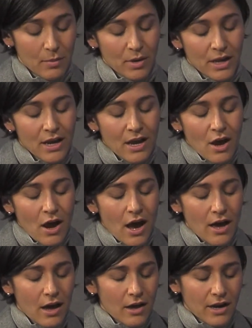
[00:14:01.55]
But
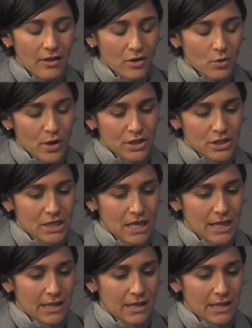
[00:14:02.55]
another question that